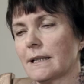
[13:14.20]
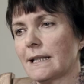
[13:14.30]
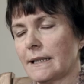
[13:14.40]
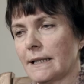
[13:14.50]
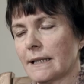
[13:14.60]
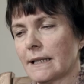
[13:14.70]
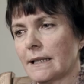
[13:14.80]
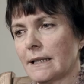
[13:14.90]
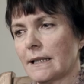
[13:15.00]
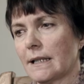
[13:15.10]
clinic
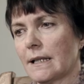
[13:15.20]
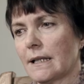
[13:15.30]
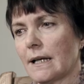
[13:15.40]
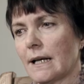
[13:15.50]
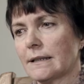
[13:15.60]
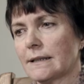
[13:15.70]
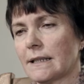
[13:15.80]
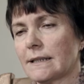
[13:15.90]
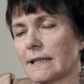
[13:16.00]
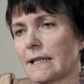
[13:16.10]
and
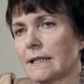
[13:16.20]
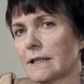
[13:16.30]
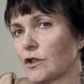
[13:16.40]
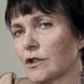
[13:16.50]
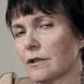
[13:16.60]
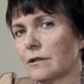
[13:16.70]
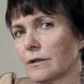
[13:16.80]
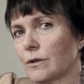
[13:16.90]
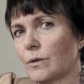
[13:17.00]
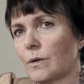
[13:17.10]
said to Kate, I just
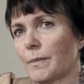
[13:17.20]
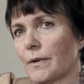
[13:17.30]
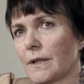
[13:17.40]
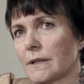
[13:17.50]
can't cope with